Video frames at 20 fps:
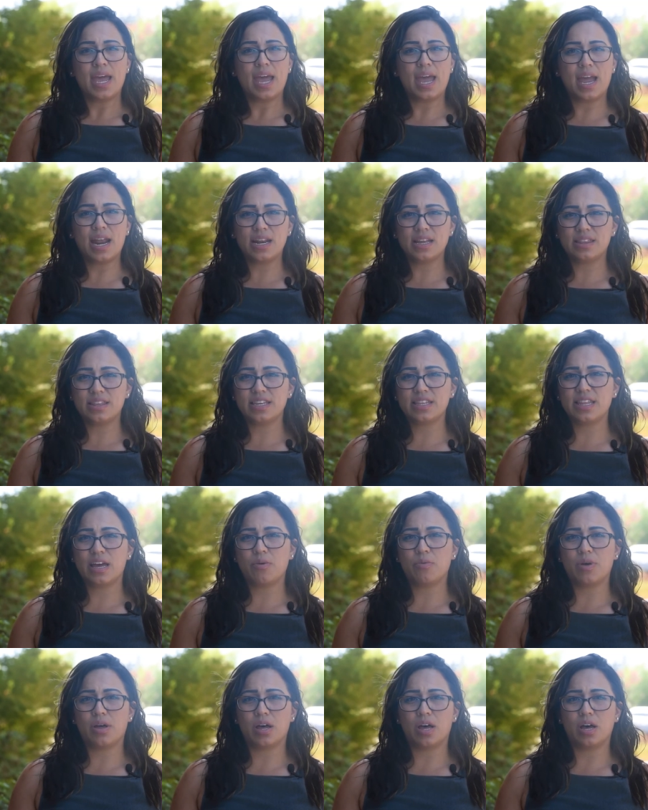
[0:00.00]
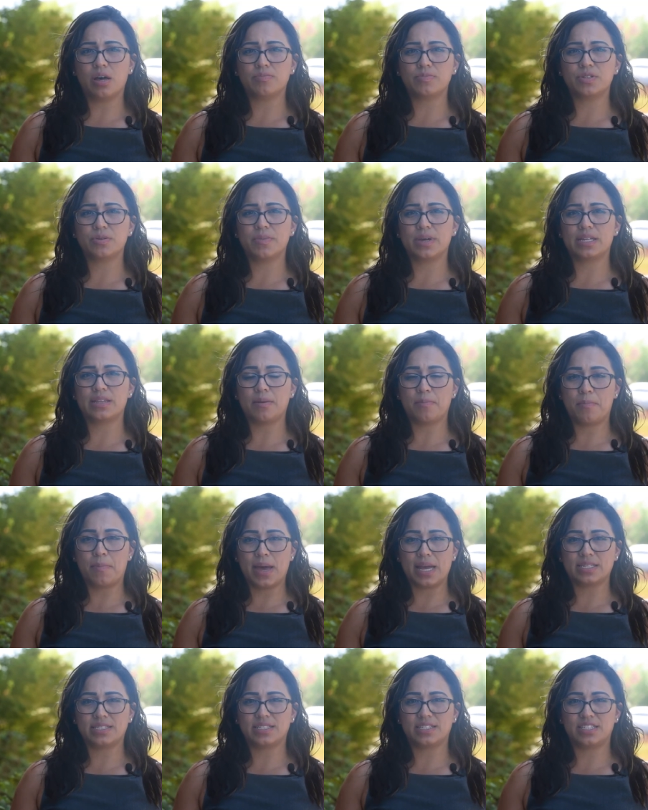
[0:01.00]
Anything that will help to make the
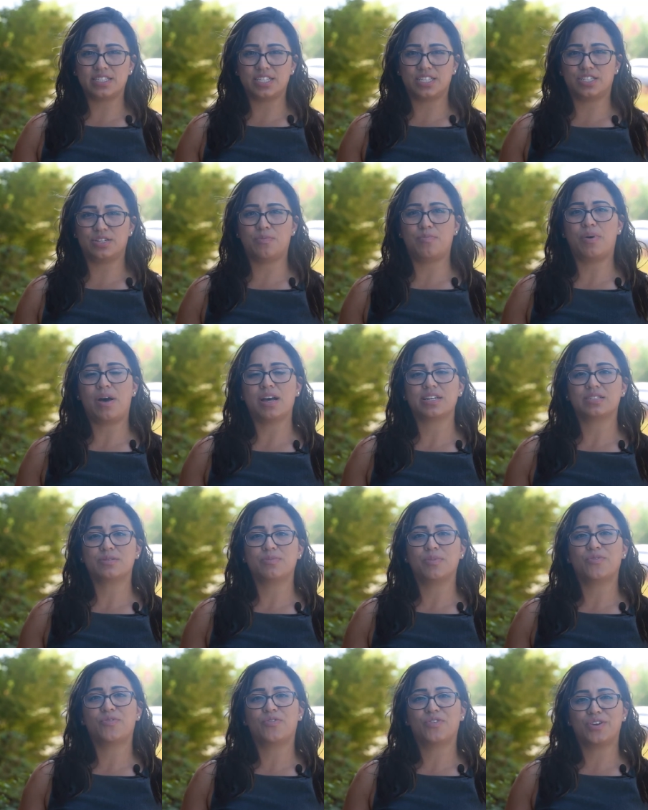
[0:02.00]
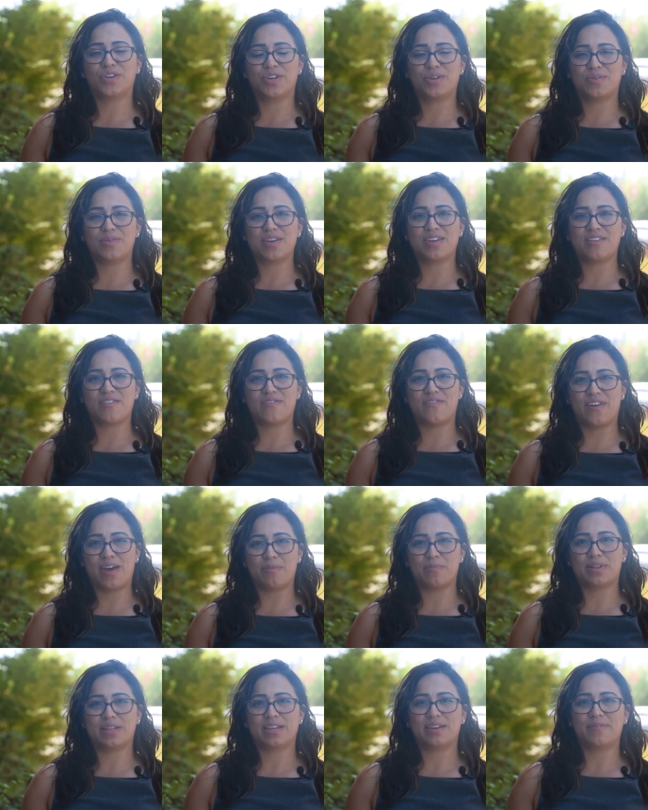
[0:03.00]
best decision possible for you and your
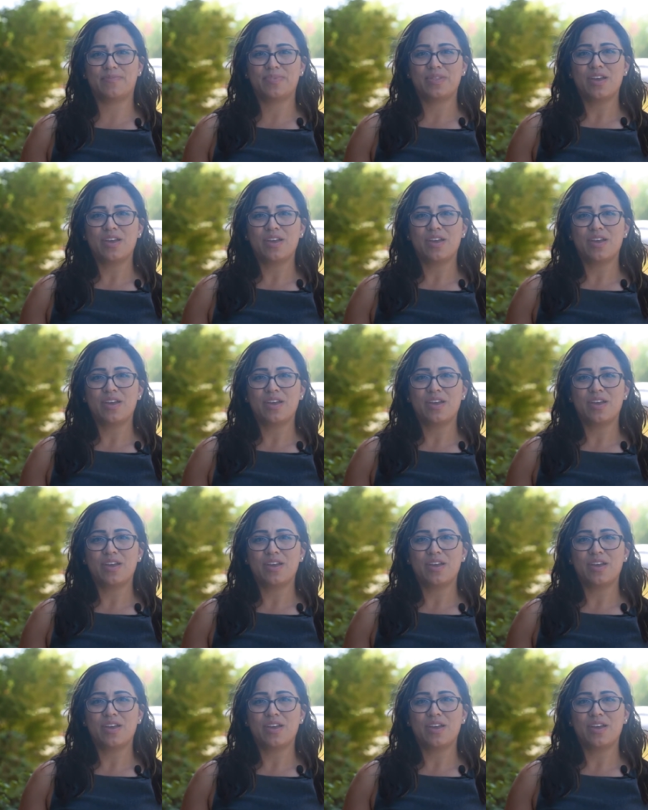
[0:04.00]
family.